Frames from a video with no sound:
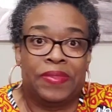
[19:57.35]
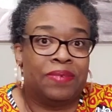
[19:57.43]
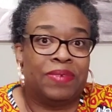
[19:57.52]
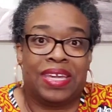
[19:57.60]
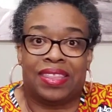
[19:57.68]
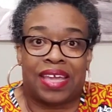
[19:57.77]

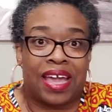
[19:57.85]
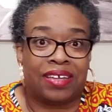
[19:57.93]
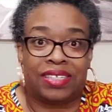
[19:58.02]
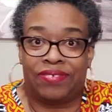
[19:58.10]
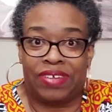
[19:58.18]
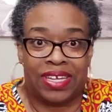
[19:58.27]
we get the
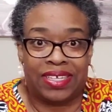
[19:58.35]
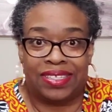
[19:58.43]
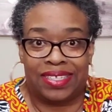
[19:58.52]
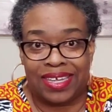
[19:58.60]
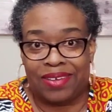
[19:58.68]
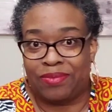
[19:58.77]
house
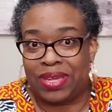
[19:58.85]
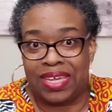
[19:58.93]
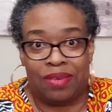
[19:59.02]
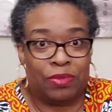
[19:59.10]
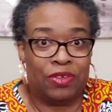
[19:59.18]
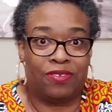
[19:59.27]
fixed and we
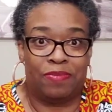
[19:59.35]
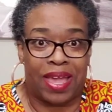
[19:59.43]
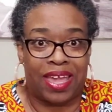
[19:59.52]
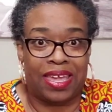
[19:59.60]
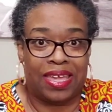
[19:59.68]
get moved back